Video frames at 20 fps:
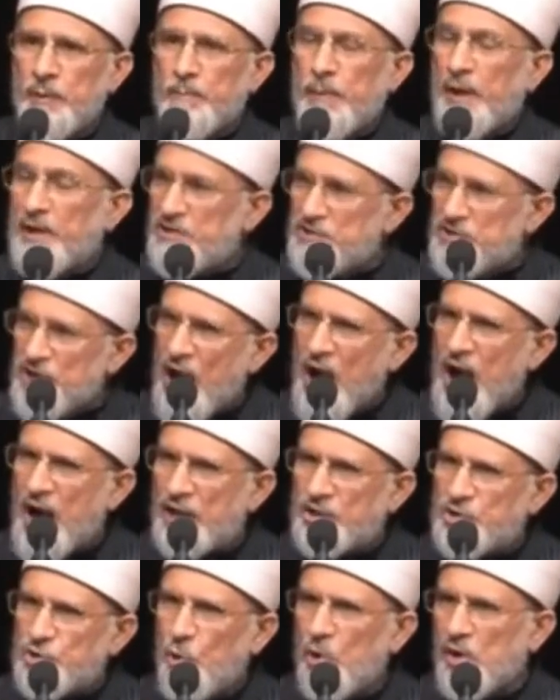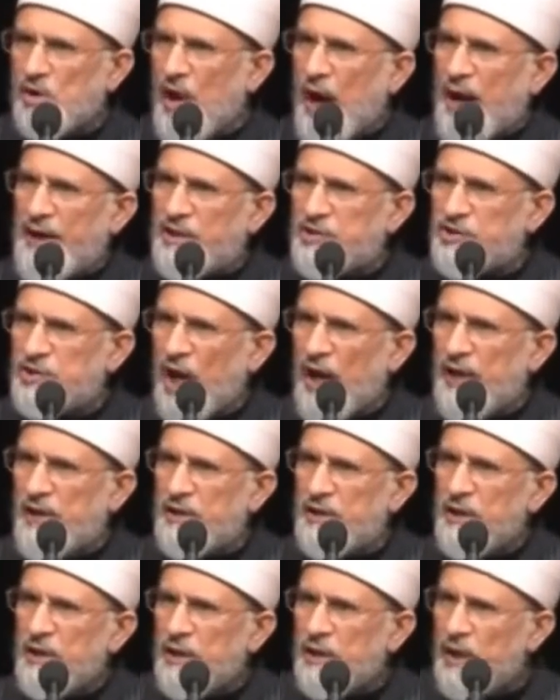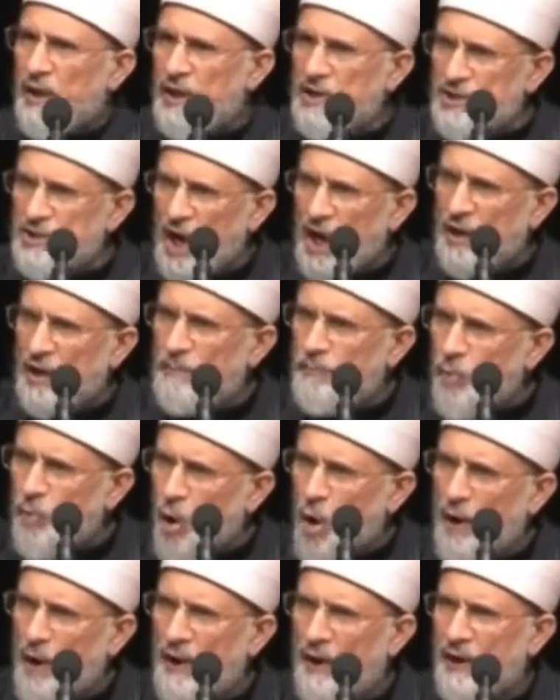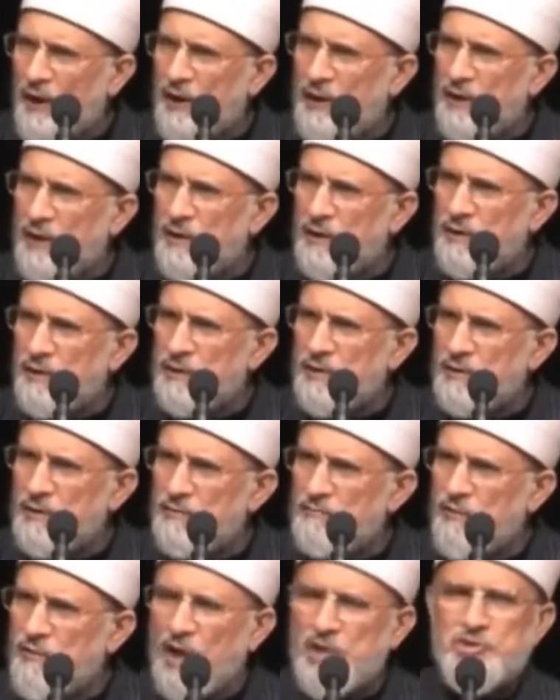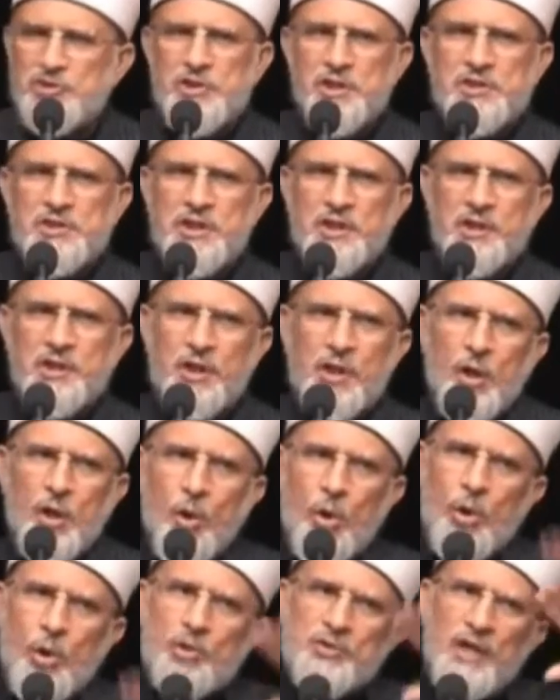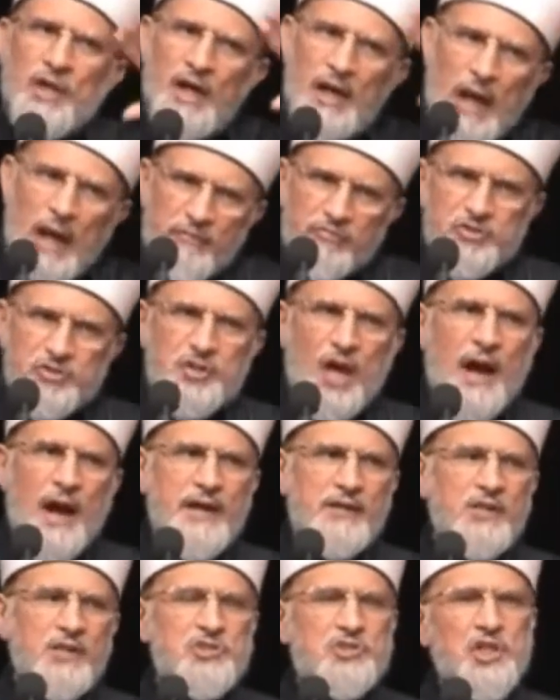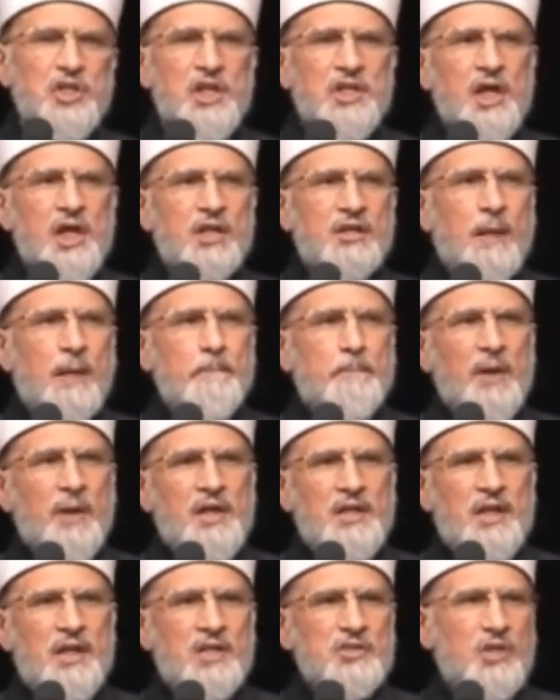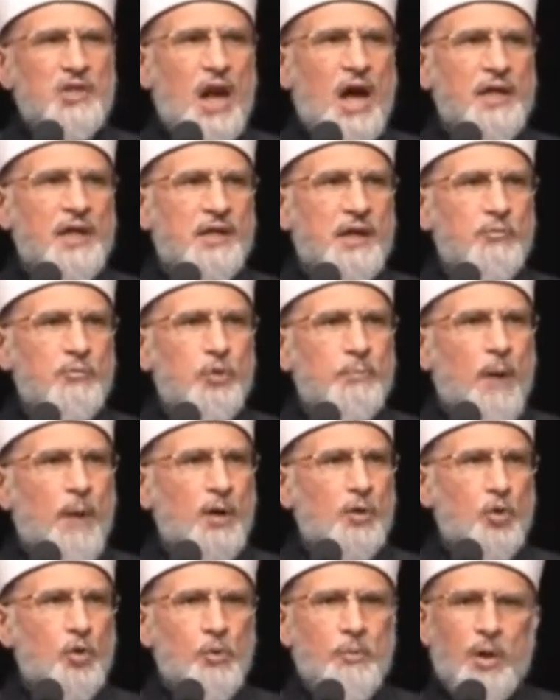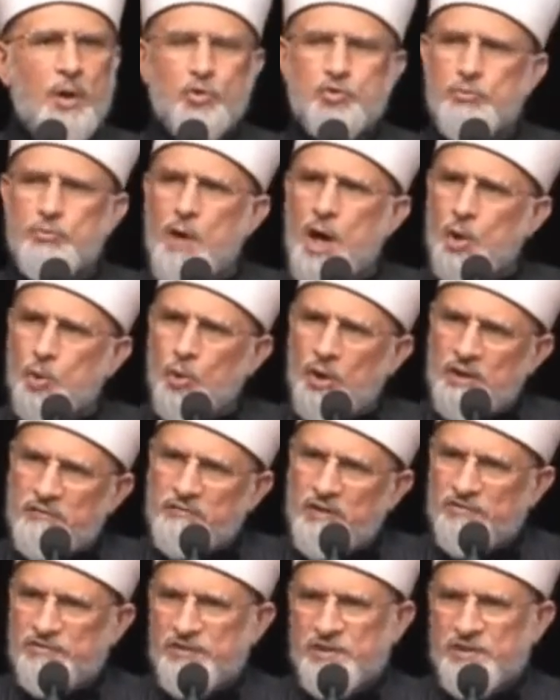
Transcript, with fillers: by chance, on right side, a young boy was sitting, and on the left side, the senior companions like Abu Bakr, Umar, Usman, Ali were